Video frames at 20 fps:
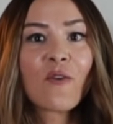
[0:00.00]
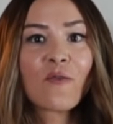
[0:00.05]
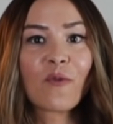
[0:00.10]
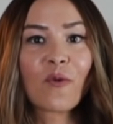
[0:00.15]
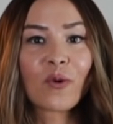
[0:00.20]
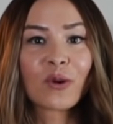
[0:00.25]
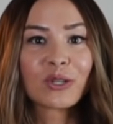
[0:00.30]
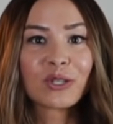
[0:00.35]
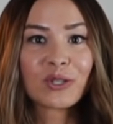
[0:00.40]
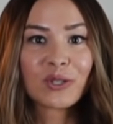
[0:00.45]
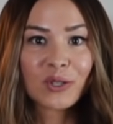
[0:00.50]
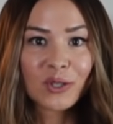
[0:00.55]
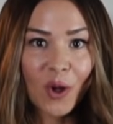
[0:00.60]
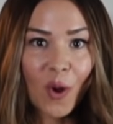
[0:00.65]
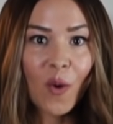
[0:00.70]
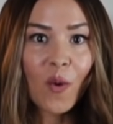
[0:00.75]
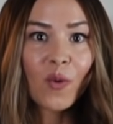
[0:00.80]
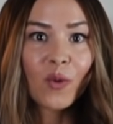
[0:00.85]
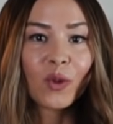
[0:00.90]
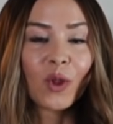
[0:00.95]
for
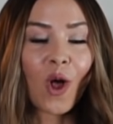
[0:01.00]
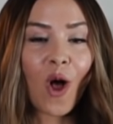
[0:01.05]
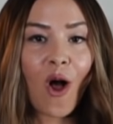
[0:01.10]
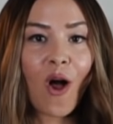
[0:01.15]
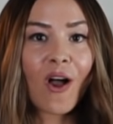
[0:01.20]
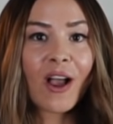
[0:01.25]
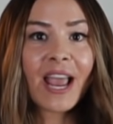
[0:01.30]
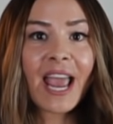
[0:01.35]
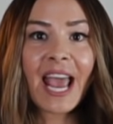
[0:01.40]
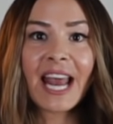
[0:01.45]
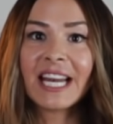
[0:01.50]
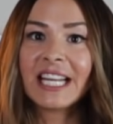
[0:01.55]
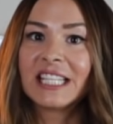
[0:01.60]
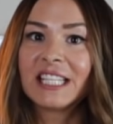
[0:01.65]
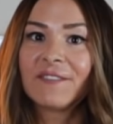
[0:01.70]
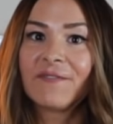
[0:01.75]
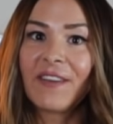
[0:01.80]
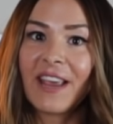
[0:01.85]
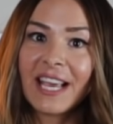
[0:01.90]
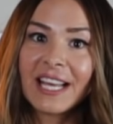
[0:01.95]
so long and
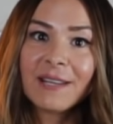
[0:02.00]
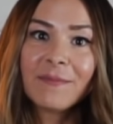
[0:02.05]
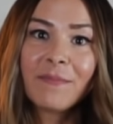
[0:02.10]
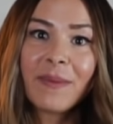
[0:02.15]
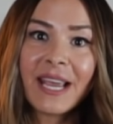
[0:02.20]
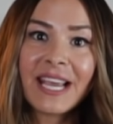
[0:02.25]
its fan